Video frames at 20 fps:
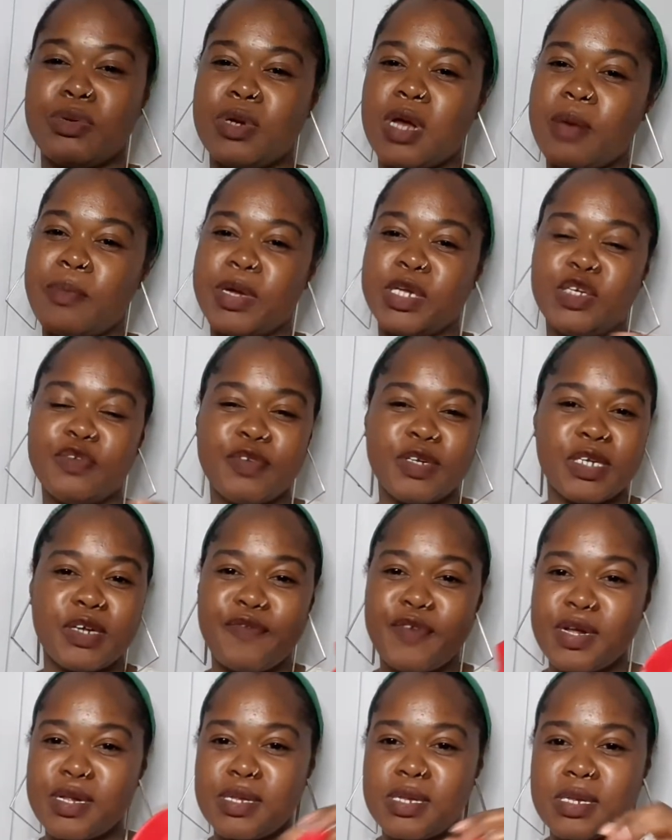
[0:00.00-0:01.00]
Not much of a
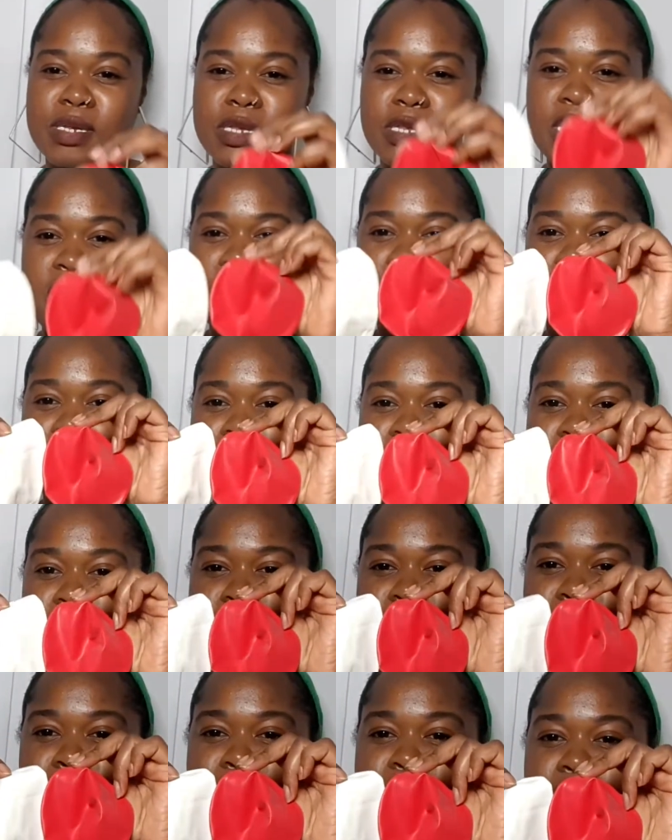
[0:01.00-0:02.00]
difference in size,
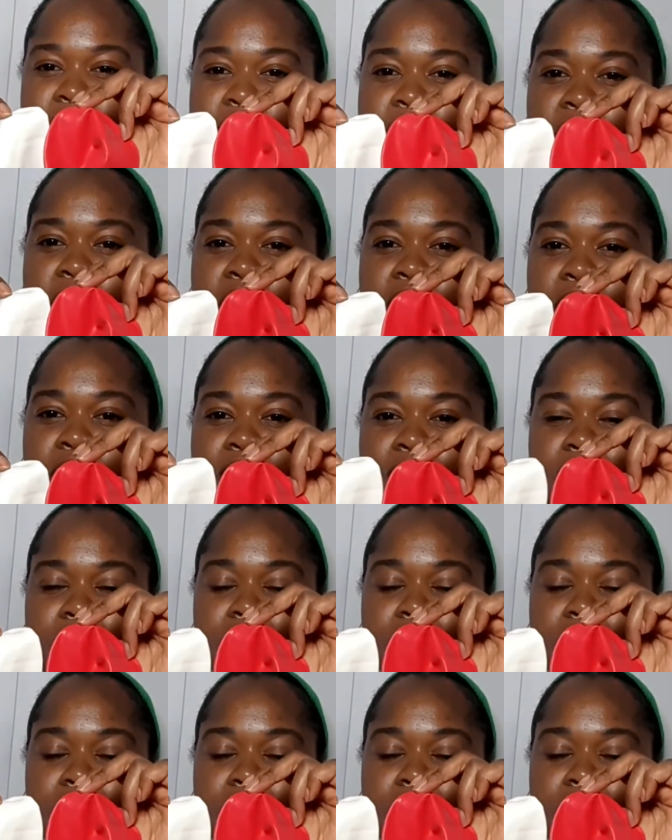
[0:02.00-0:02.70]
as you can tell,